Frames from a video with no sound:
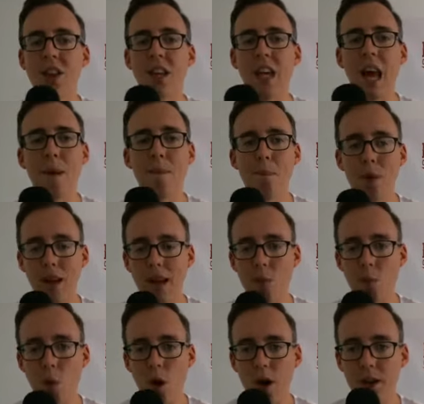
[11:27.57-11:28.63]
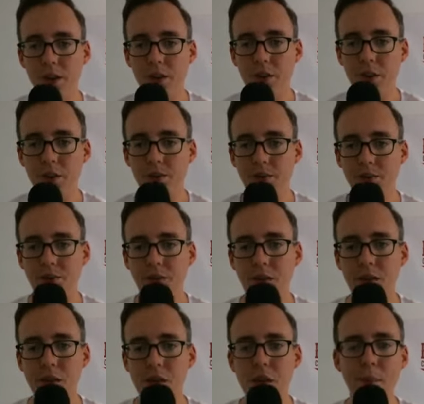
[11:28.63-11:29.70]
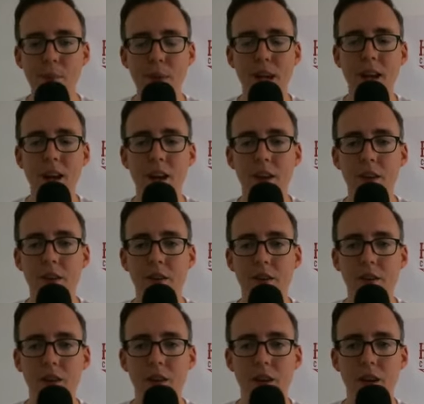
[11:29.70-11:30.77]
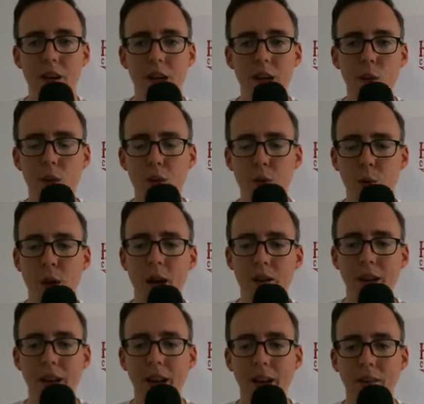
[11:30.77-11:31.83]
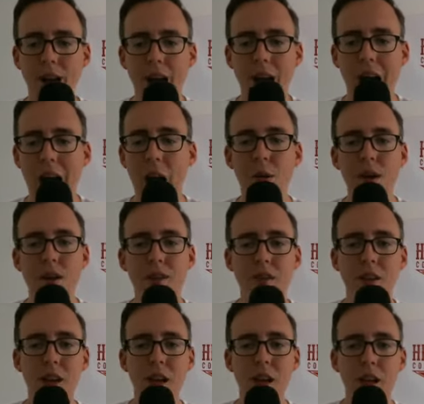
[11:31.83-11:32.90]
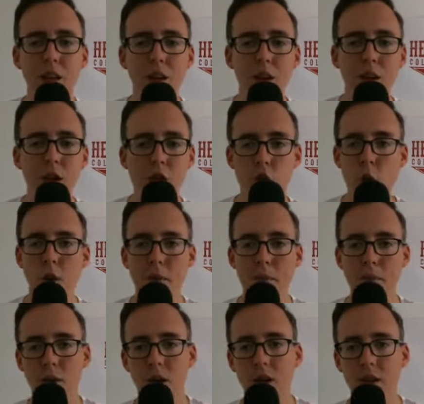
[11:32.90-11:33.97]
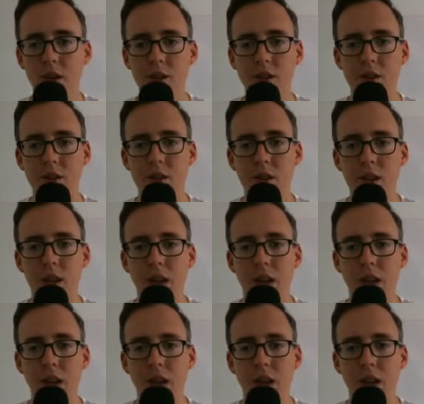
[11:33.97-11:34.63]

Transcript: game plan was. Because it was weird. Like, I would see Jordan Brooks